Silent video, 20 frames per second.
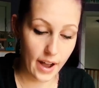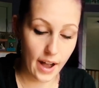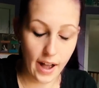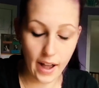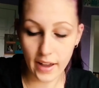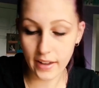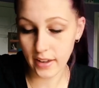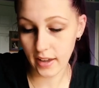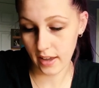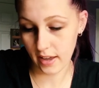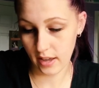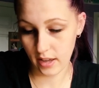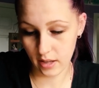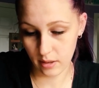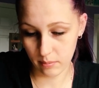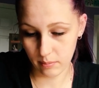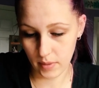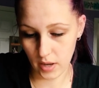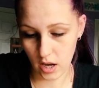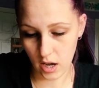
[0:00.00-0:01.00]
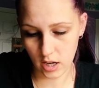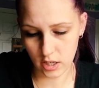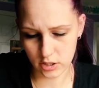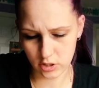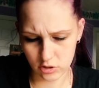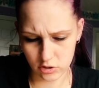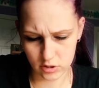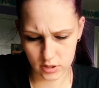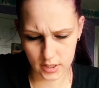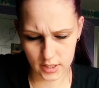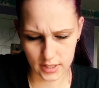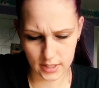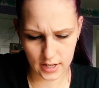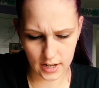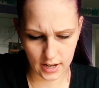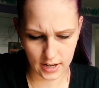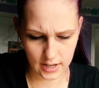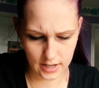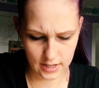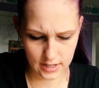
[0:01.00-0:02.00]
I am 100
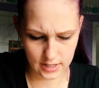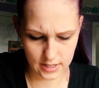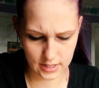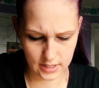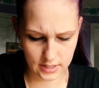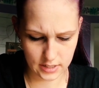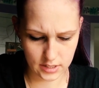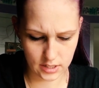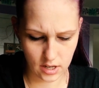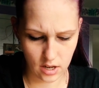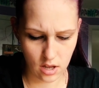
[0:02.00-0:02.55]
and